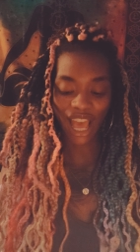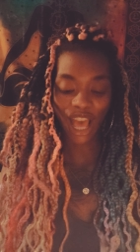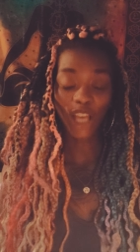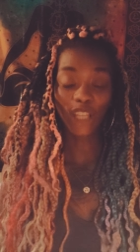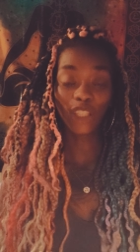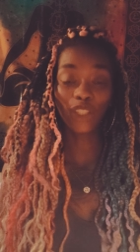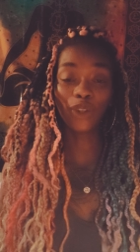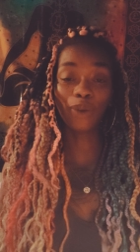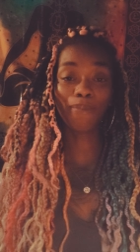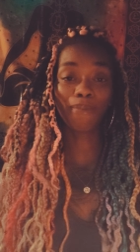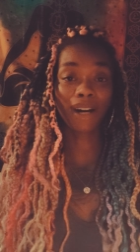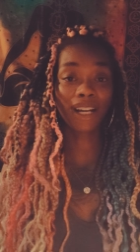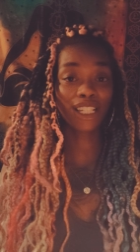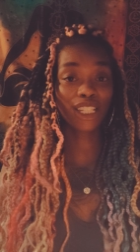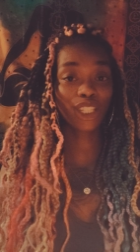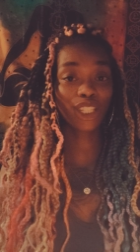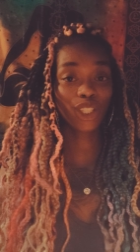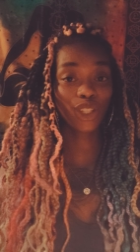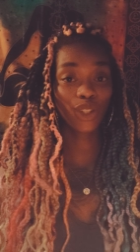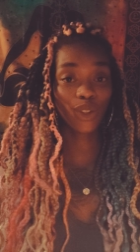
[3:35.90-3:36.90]
you
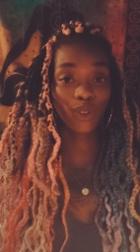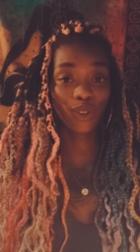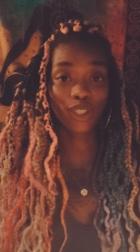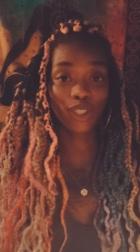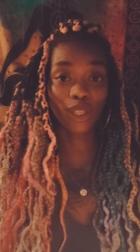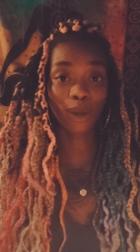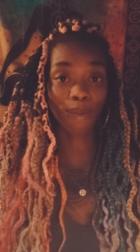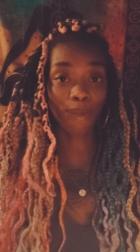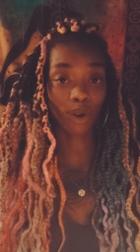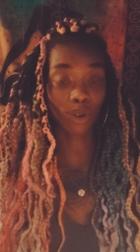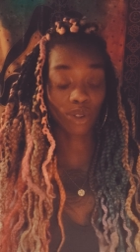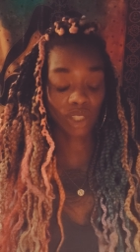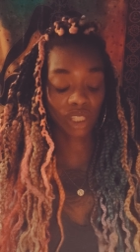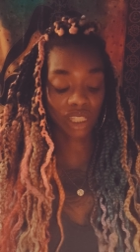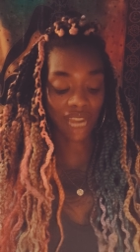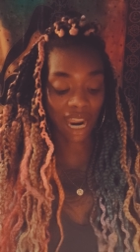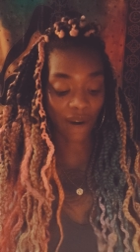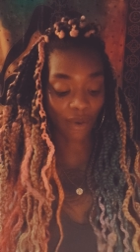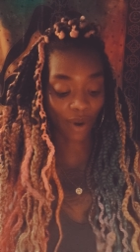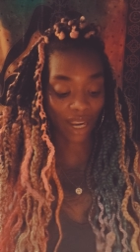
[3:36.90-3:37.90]
must use the most
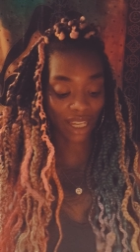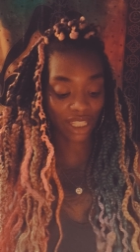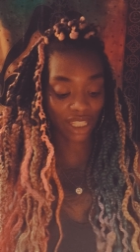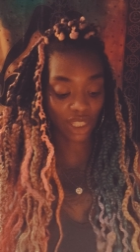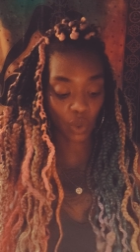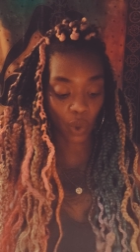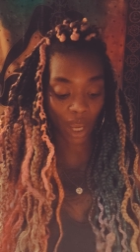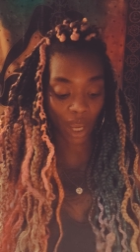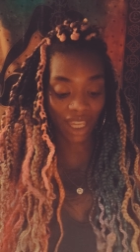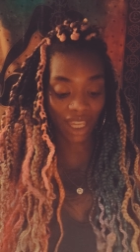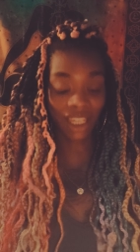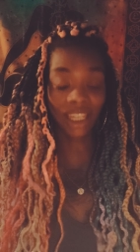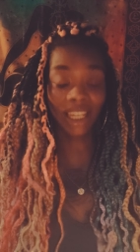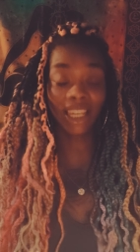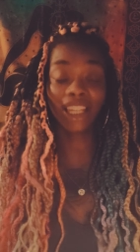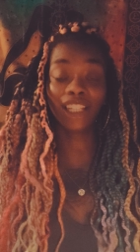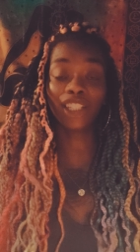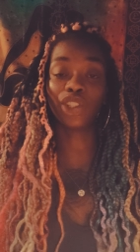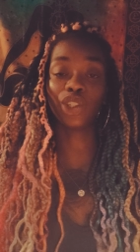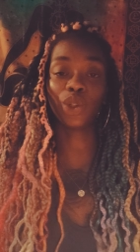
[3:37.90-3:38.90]
direct way
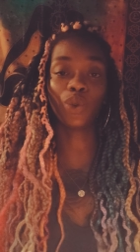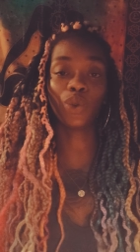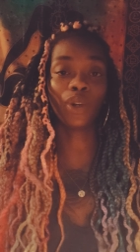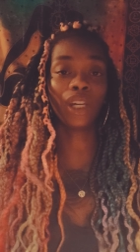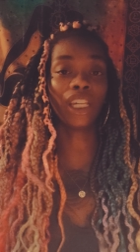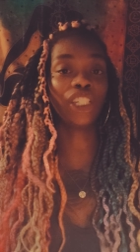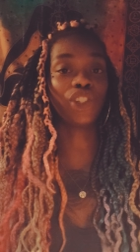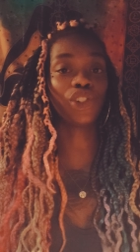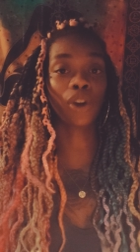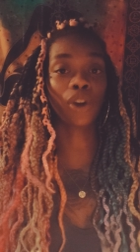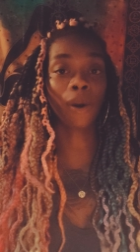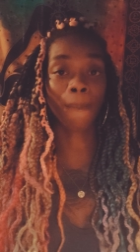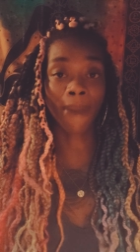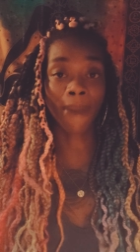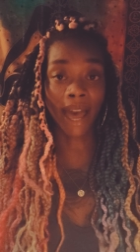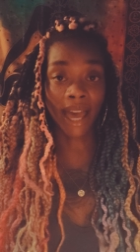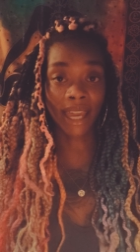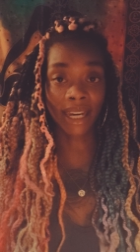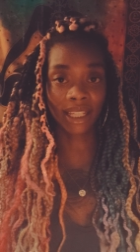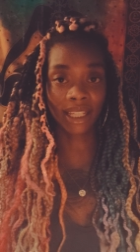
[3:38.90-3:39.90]
and do it
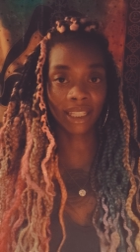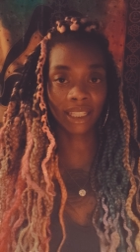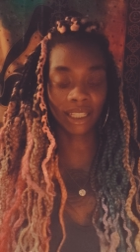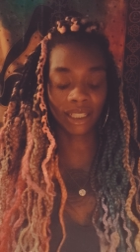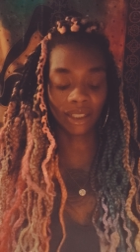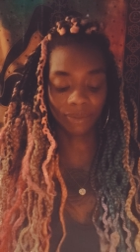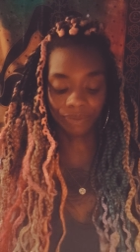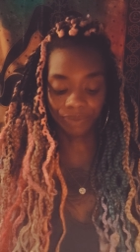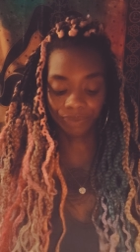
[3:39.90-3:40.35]
dramatically.